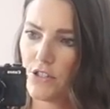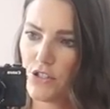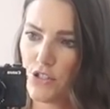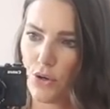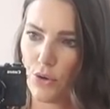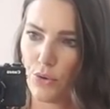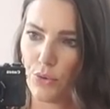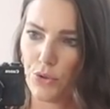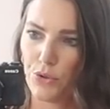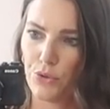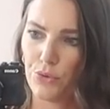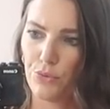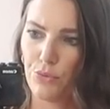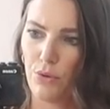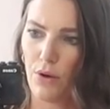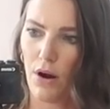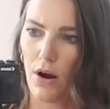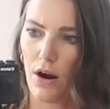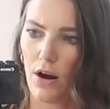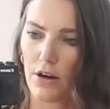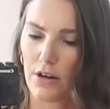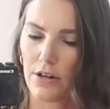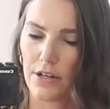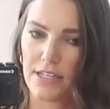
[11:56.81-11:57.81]
so you
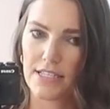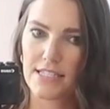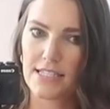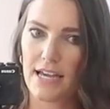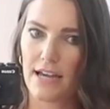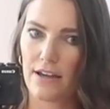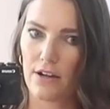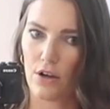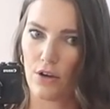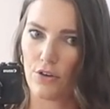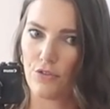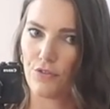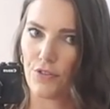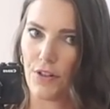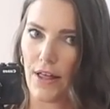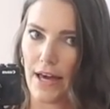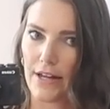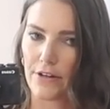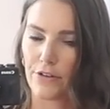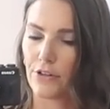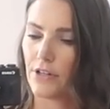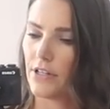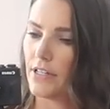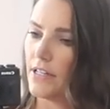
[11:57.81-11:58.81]
aren't, it's not
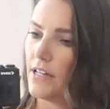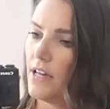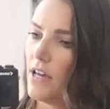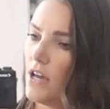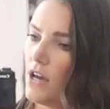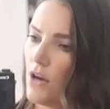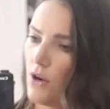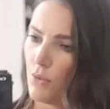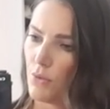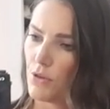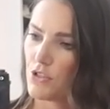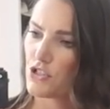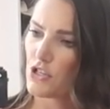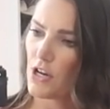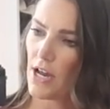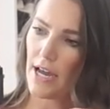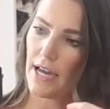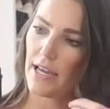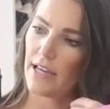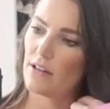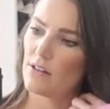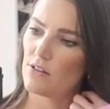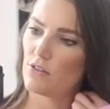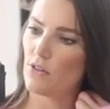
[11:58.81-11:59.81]
unflattering, which
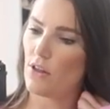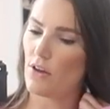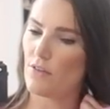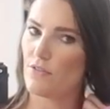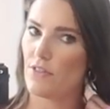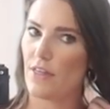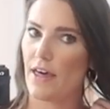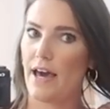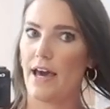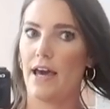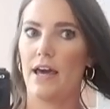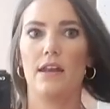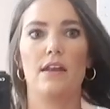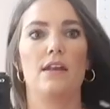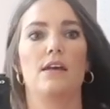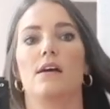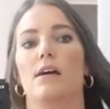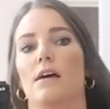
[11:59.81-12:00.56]
I love that.